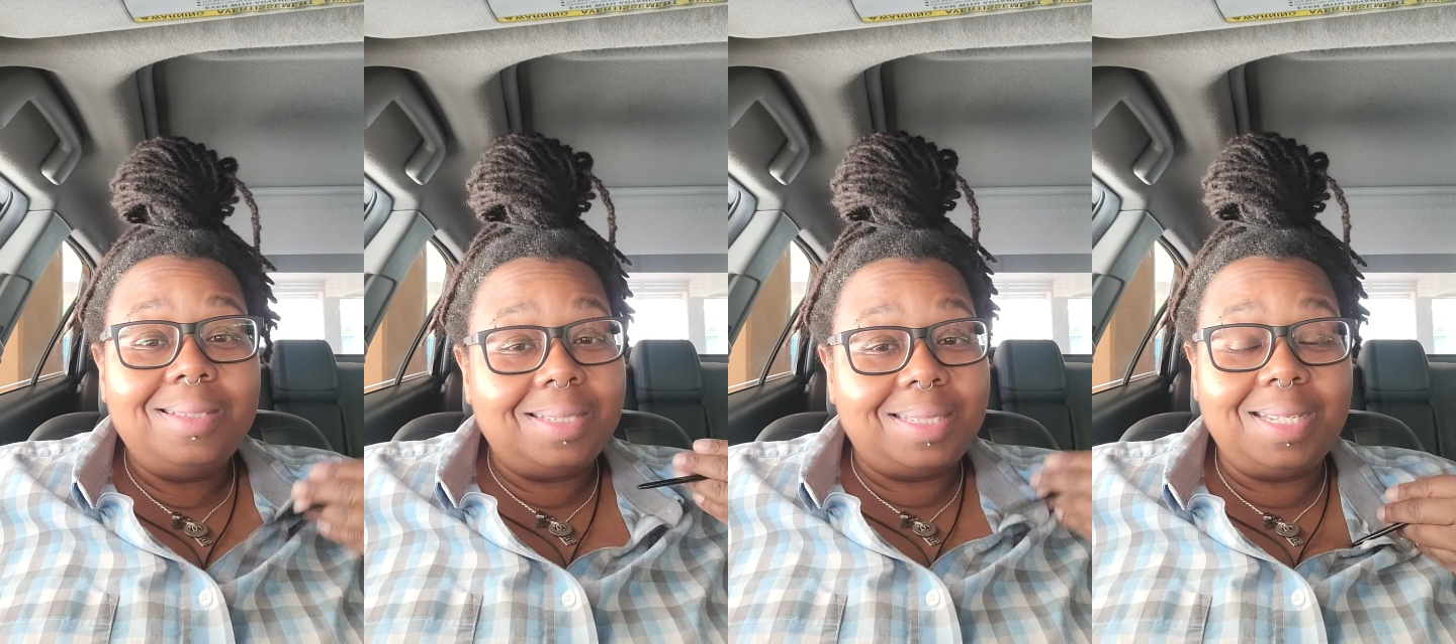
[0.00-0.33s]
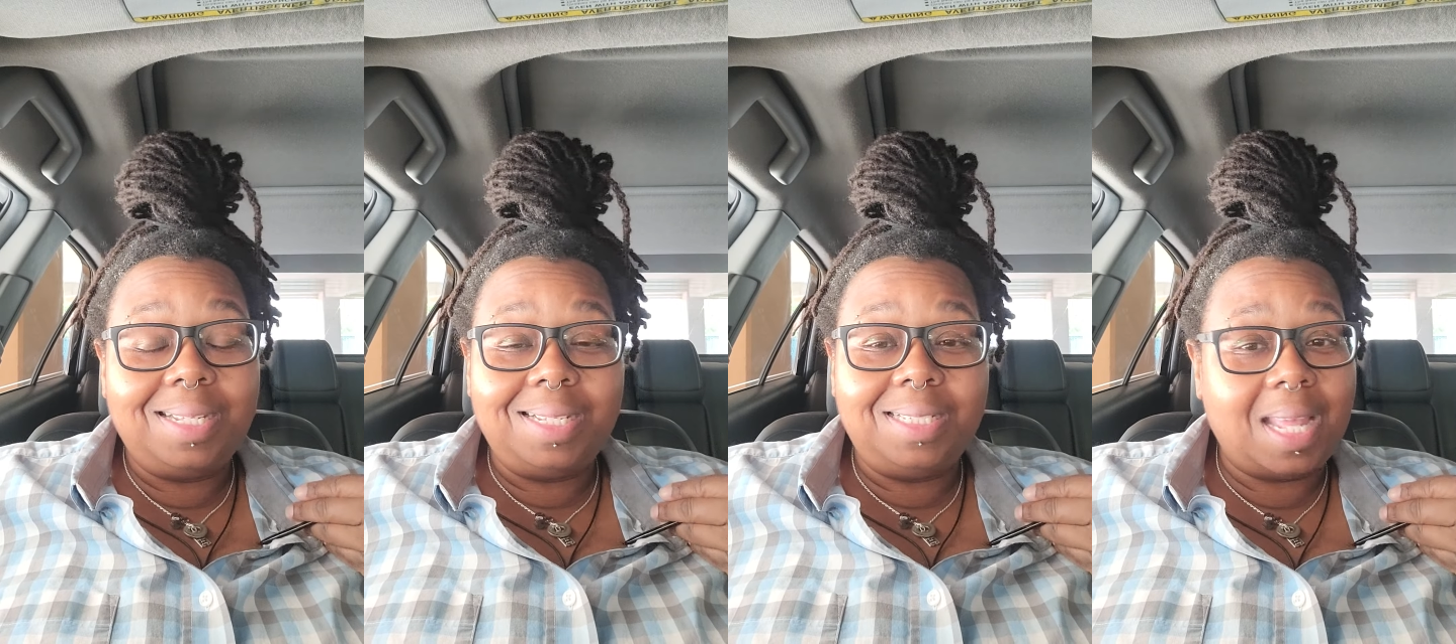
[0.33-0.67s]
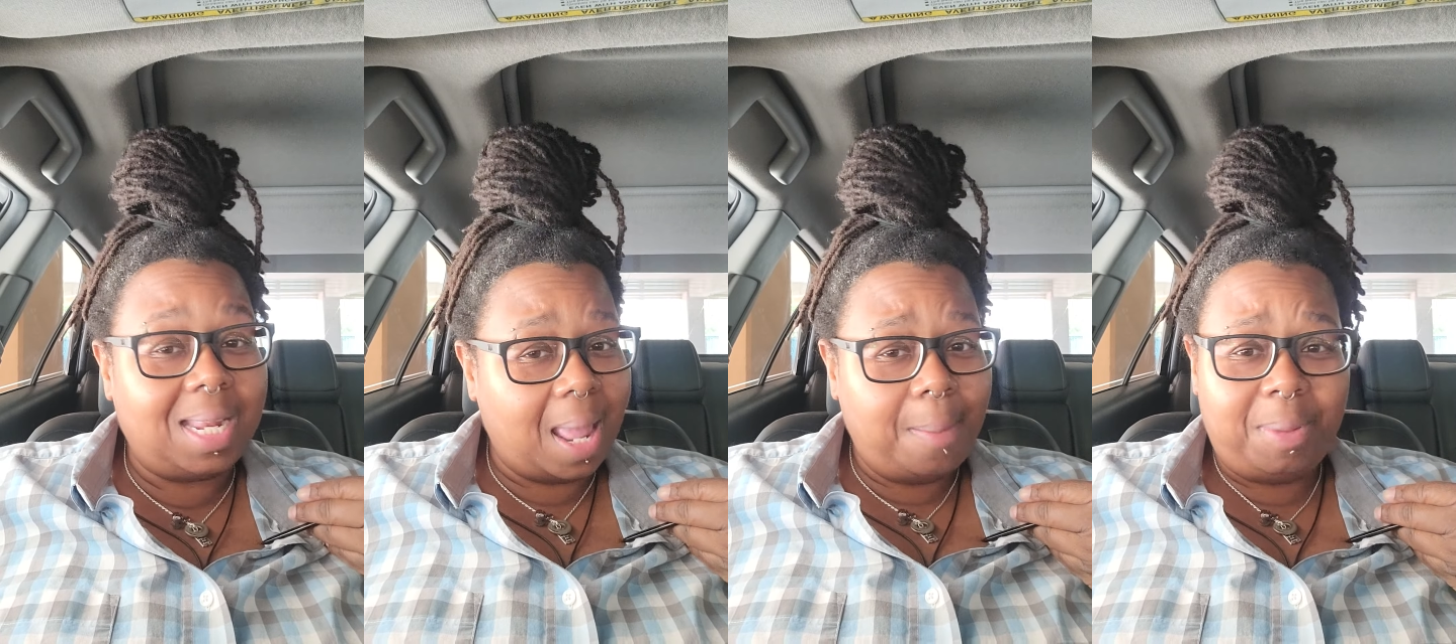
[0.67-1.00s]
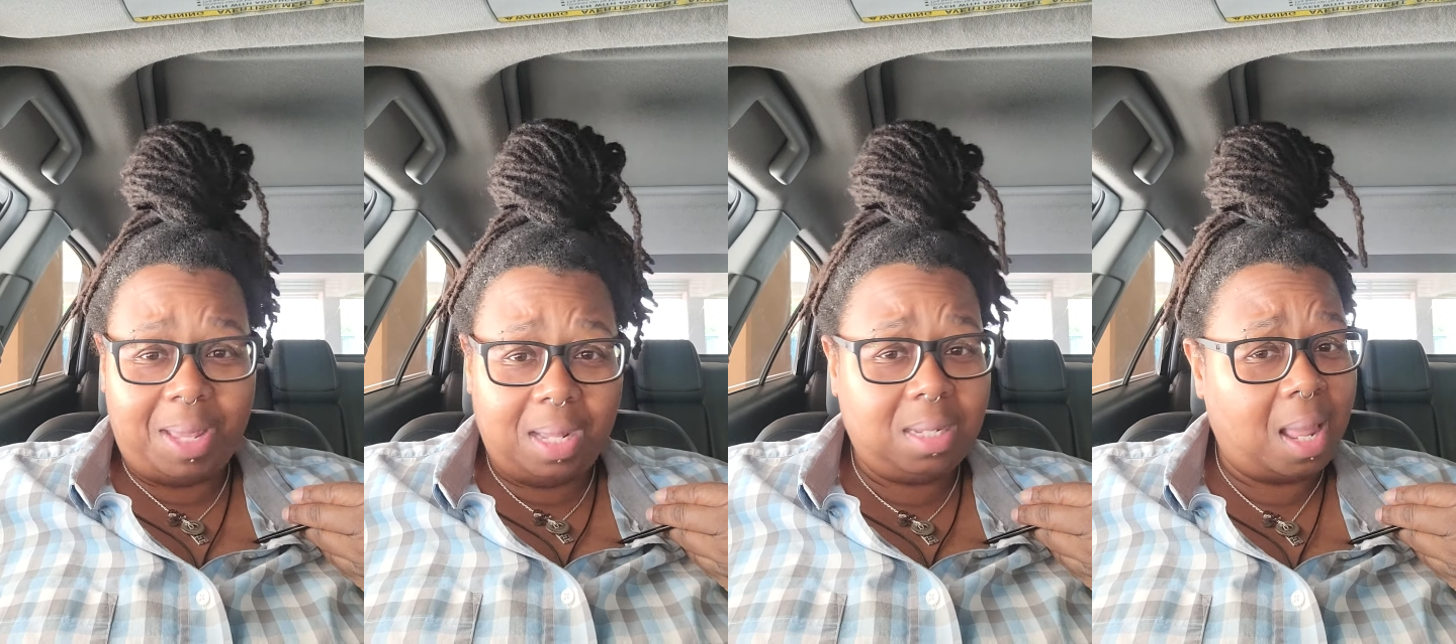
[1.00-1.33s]
to see these and they
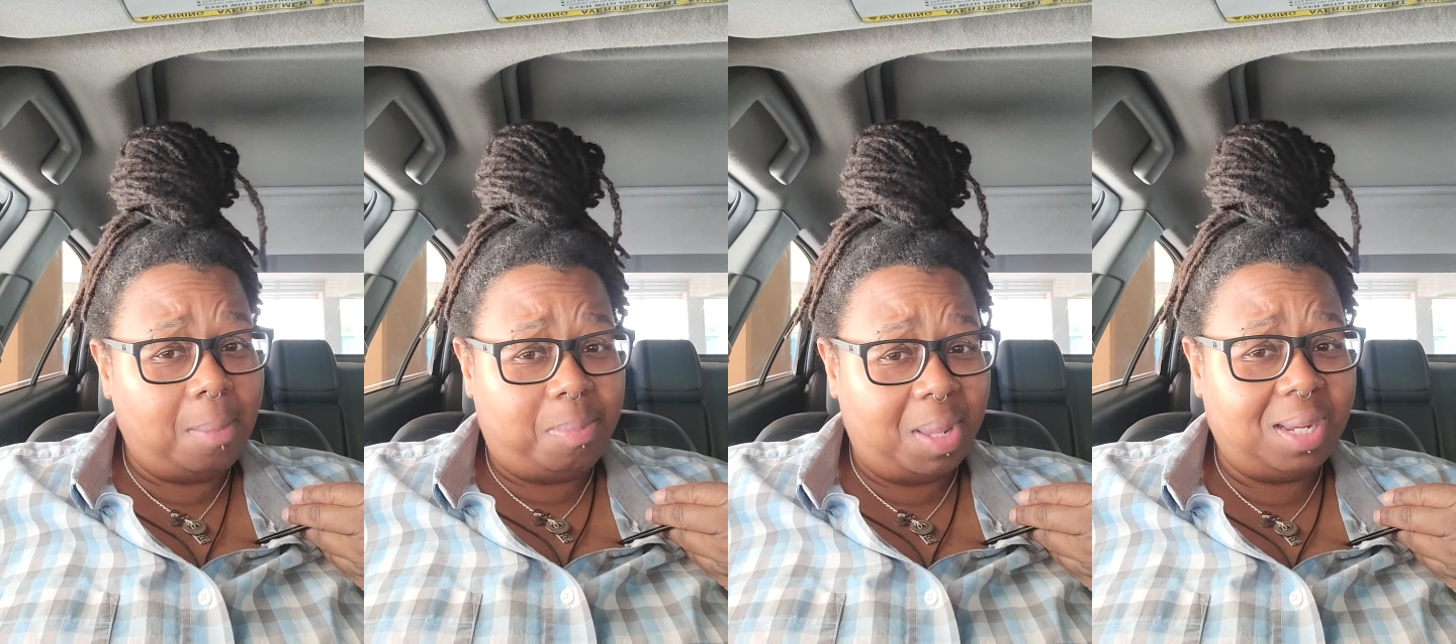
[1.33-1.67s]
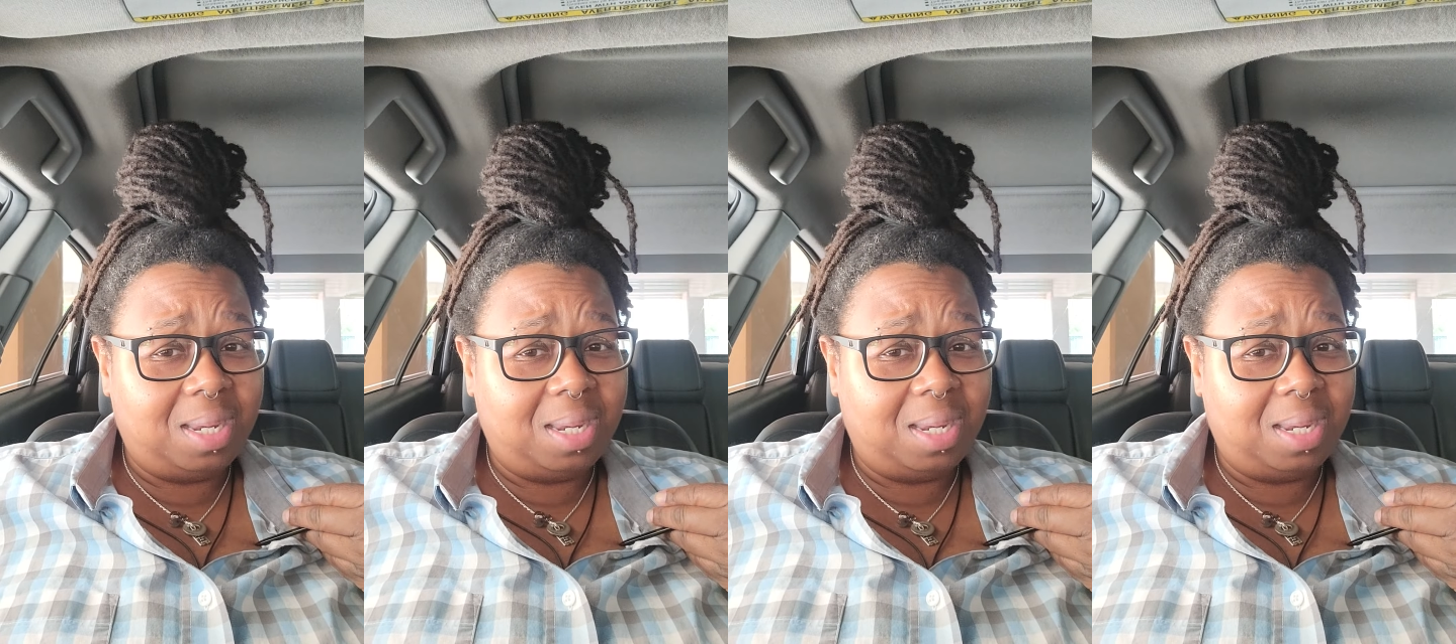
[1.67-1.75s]
big they big